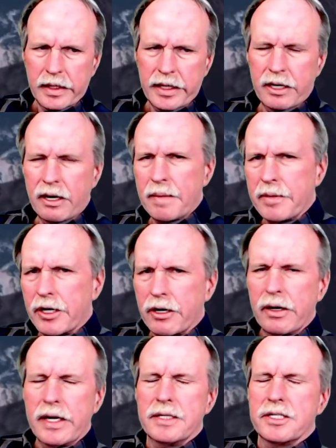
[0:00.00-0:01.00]
You know, I'm going to go
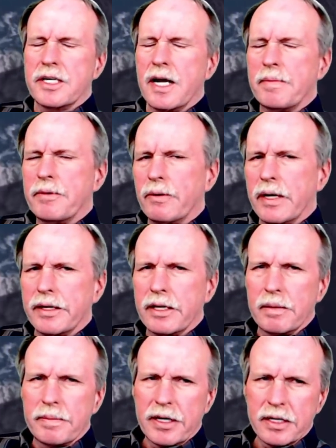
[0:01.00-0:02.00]
ahead and stop you right there
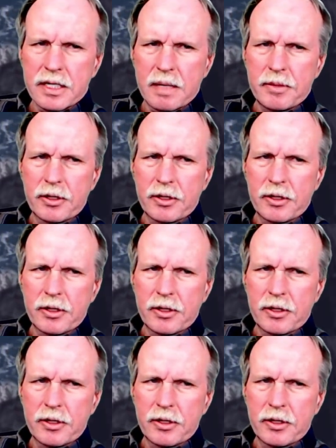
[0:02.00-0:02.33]
because I'm